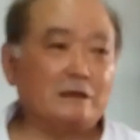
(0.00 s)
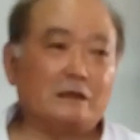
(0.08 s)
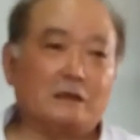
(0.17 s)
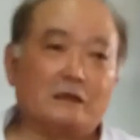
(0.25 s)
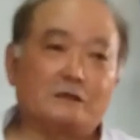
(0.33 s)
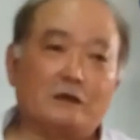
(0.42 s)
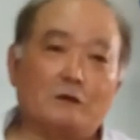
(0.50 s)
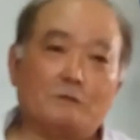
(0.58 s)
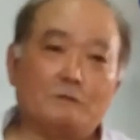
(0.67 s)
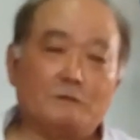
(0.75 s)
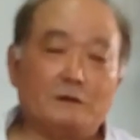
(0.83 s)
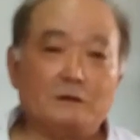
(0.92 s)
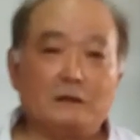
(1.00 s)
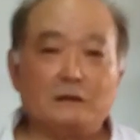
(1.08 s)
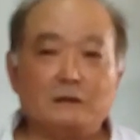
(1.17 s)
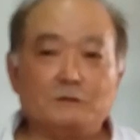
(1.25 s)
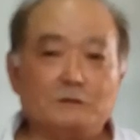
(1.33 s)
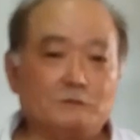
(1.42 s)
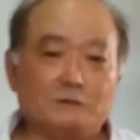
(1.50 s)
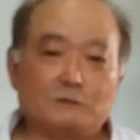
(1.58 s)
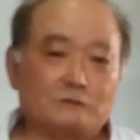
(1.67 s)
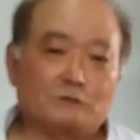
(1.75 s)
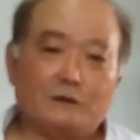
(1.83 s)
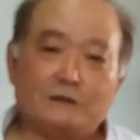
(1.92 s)
I tell what
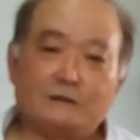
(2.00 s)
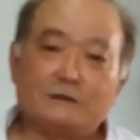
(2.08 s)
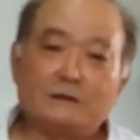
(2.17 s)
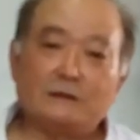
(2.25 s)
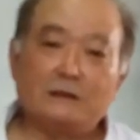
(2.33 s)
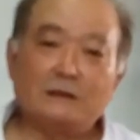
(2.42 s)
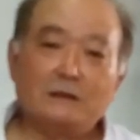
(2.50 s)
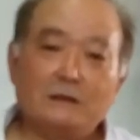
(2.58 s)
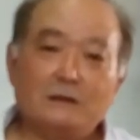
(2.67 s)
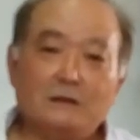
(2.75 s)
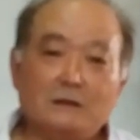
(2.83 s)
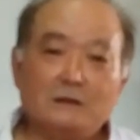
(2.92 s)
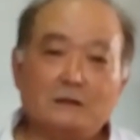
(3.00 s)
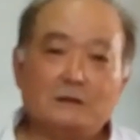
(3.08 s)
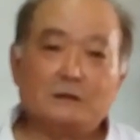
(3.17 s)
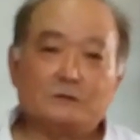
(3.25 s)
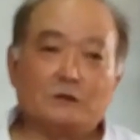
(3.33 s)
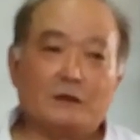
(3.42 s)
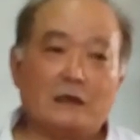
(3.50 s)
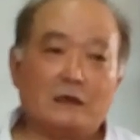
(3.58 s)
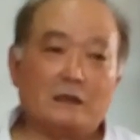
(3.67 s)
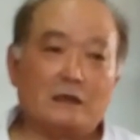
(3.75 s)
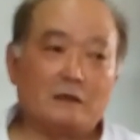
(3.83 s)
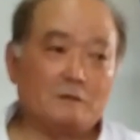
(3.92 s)
was crazy. So
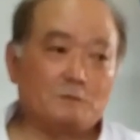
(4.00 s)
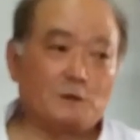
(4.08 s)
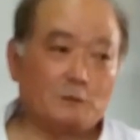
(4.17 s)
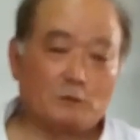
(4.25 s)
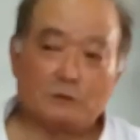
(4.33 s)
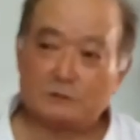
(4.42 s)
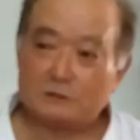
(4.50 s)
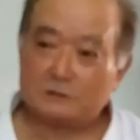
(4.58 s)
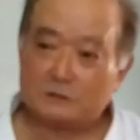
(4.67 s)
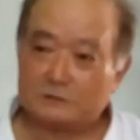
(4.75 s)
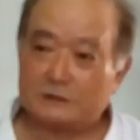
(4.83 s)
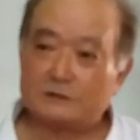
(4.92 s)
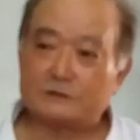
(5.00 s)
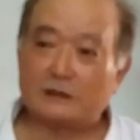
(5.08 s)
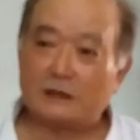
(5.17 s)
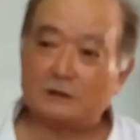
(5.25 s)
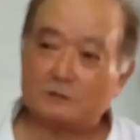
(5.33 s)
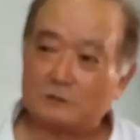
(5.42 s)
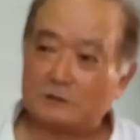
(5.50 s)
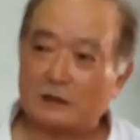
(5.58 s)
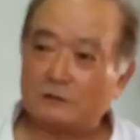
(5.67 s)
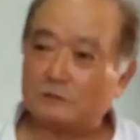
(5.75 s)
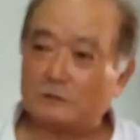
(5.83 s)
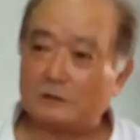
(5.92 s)
now people, they stay
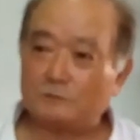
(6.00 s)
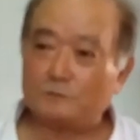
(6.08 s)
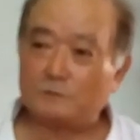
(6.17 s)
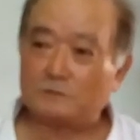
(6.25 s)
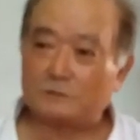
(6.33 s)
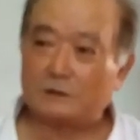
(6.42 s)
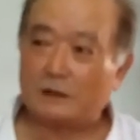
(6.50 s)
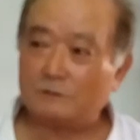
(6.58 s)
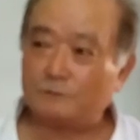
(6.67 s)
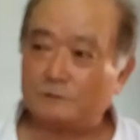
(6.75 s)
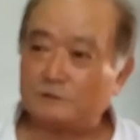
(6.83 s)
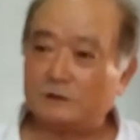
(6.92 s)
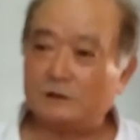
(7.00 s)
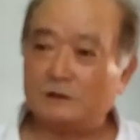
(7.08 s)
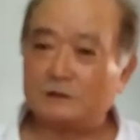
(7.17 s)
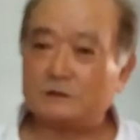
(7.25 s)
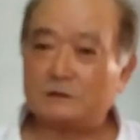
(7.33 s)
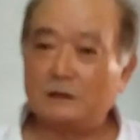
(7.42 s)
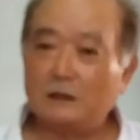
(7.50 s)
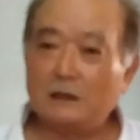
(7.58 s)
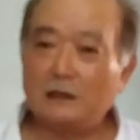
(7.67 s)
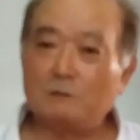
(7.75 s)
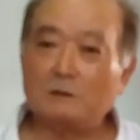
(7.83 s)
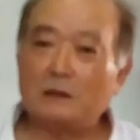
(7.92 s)
10, 15 years.
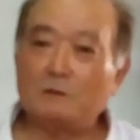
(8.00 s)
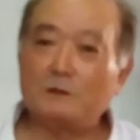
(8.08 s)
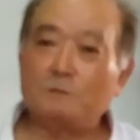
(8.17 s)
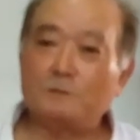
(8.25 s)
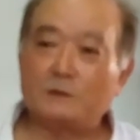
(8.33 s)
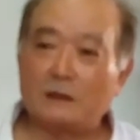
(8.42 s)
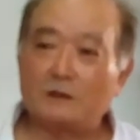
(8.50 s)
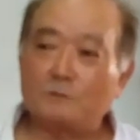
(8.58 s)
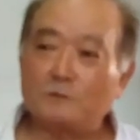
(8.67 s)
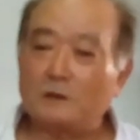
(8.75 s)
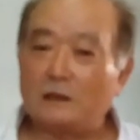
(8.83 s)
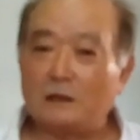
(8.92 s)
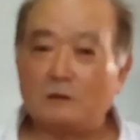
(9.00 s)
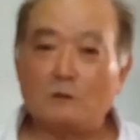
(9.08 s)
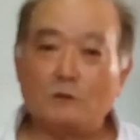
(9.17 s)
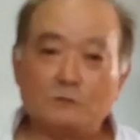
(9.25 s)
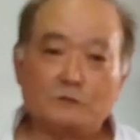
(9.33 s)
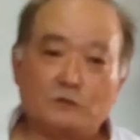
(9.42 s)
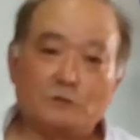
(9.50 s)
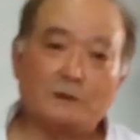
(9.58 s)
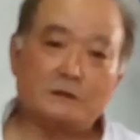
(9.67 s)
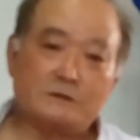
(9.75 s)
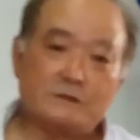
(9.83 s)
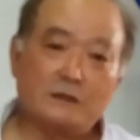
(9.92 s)
Thank you for the old
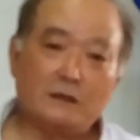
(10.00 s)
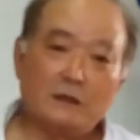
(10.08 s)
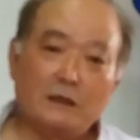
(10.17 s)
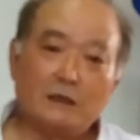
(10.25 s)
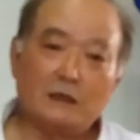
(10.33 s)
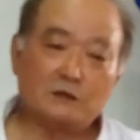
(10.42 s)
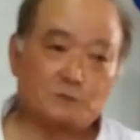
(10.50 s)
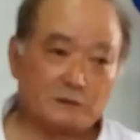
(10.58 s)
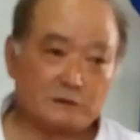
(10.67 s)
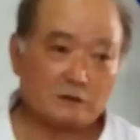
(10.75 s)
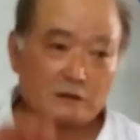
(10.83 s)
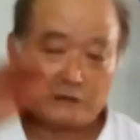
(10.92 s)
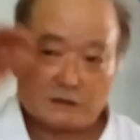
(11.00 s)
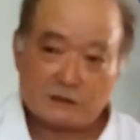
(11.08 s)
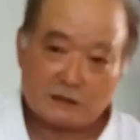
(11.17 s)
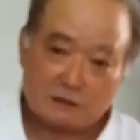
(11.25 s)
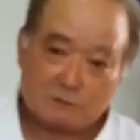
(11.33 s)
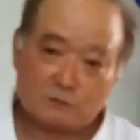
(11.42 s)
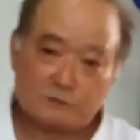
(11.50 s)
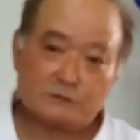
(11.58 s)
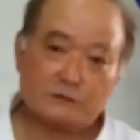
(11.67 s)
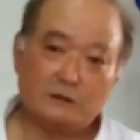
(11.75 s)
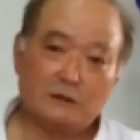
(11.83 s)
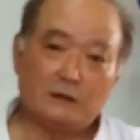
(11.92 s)
Cubans, especially the sensei levels.
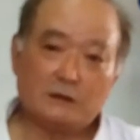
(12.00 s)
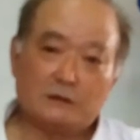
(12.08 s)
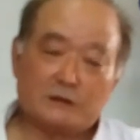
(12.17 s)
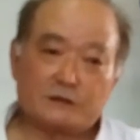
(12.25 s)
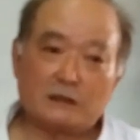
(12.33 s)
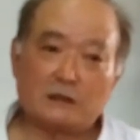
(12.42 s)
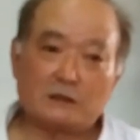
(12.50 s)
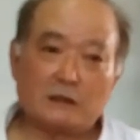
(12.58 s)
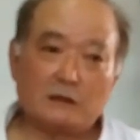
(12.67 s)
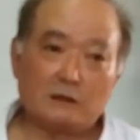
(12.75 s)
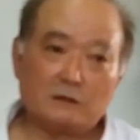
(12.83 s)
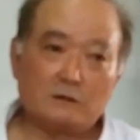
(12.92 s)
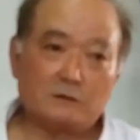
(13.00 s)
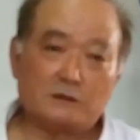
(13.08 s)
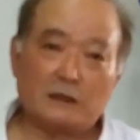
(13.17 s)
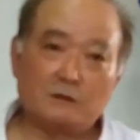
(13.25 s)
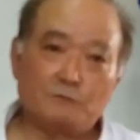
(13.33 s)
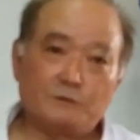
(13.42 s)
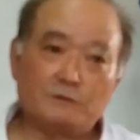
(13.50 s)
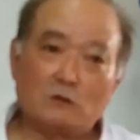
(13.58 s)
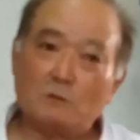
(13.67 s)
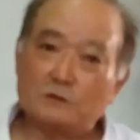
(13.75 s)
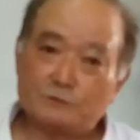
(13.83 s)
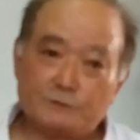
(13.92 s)
They stayed 10, 15,
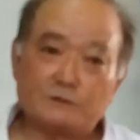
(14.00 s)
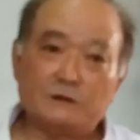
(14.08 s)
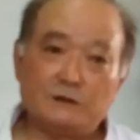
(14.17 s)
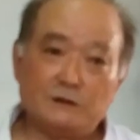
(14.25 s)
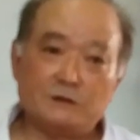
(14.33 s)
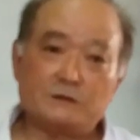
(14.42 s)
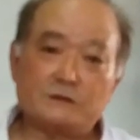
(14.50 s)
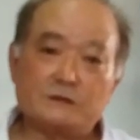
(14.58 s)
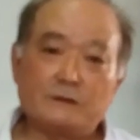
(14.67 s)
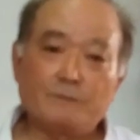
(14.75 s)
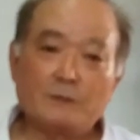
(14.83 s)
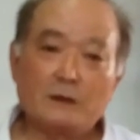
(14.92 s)
almost 15 years.